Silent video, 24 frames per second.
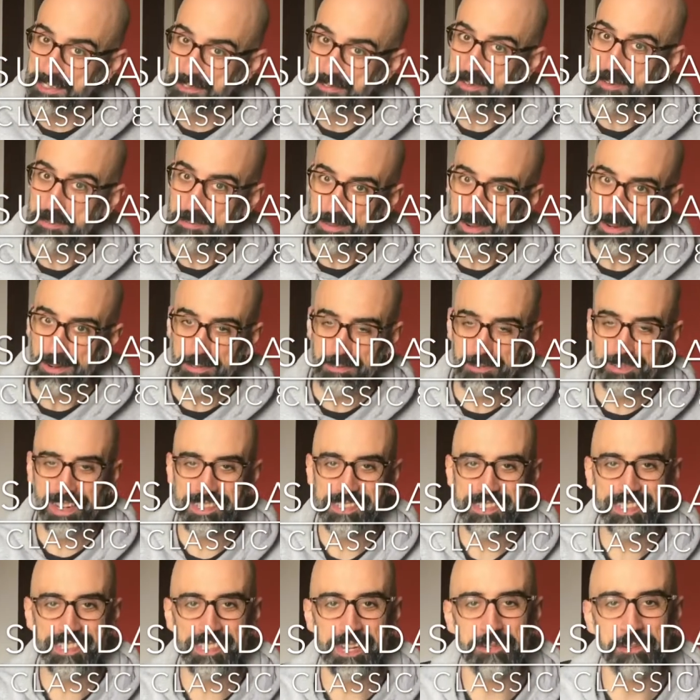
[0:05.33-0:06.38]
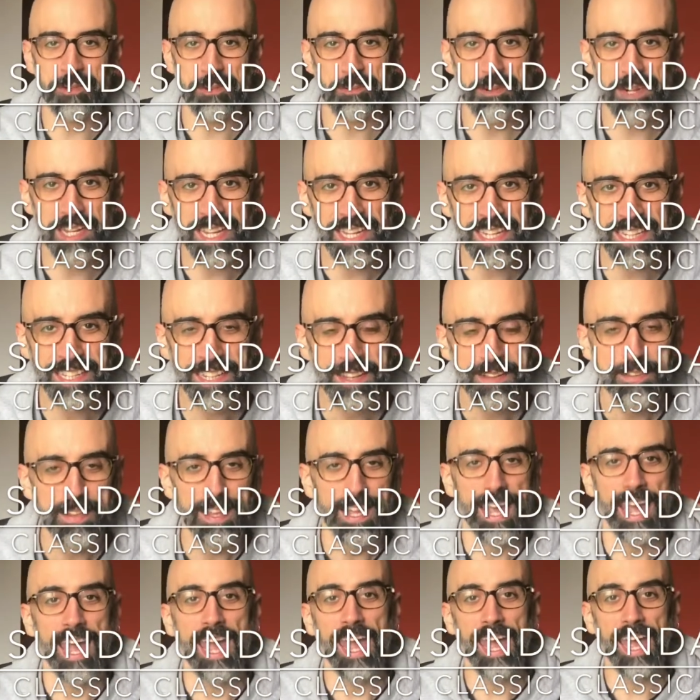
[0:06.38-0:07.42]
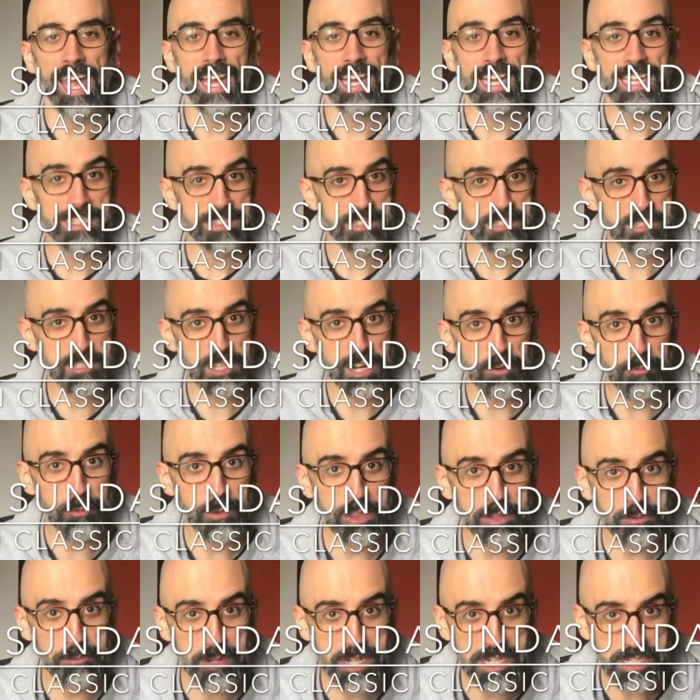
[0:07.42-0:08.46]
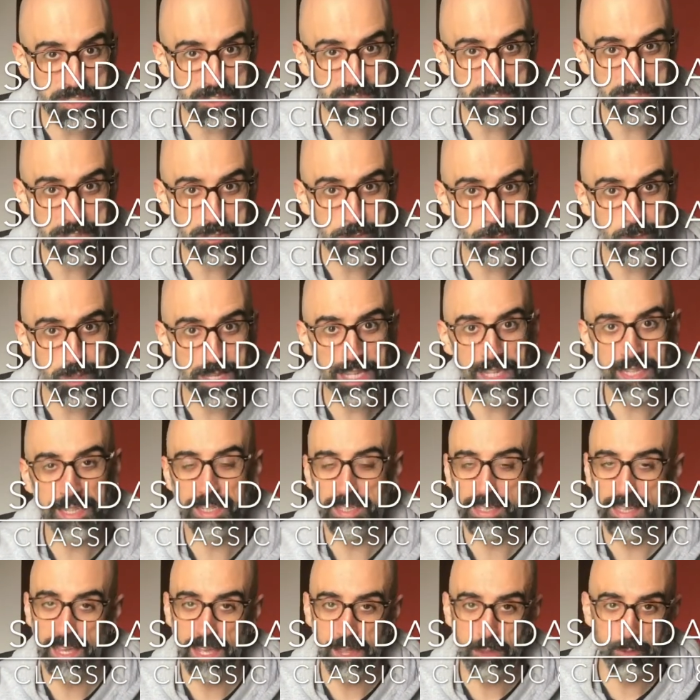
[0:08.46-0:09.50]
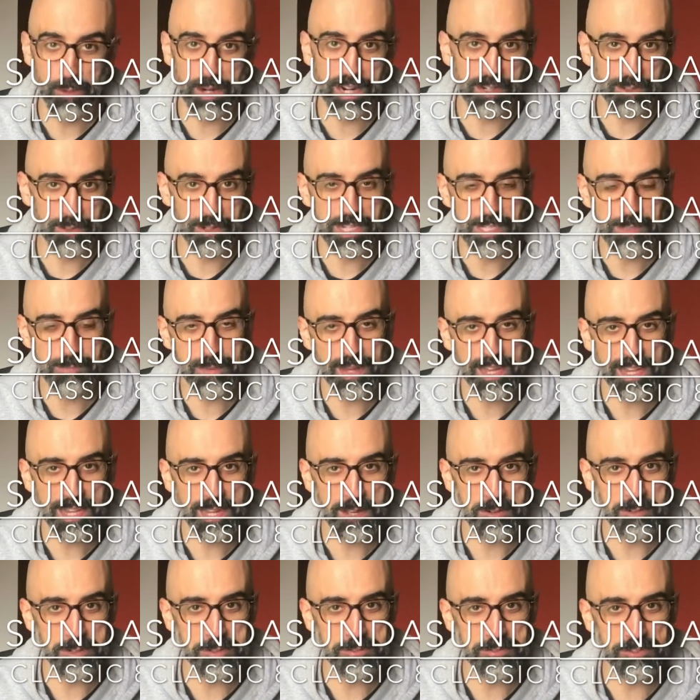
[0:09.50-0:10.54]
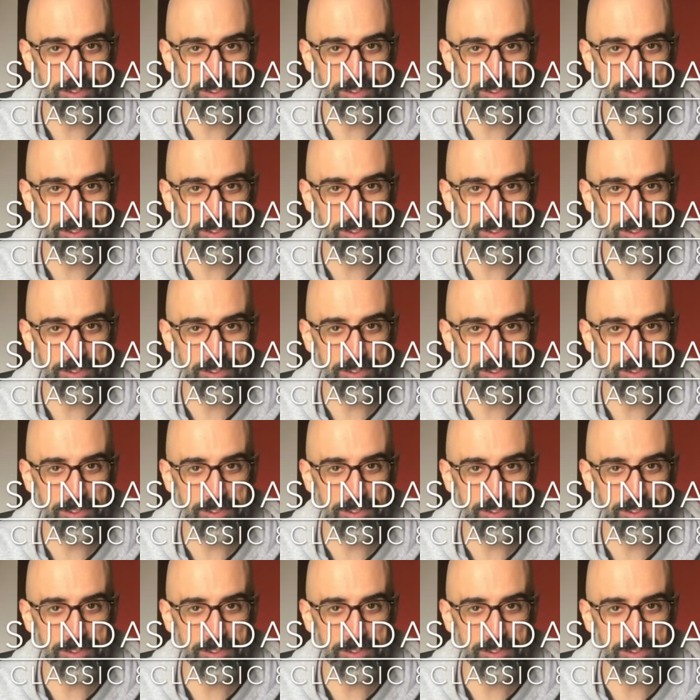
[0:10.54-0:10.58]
different pair of drumsticks every week. Let's start with a question this week. Eduardo La Espada, our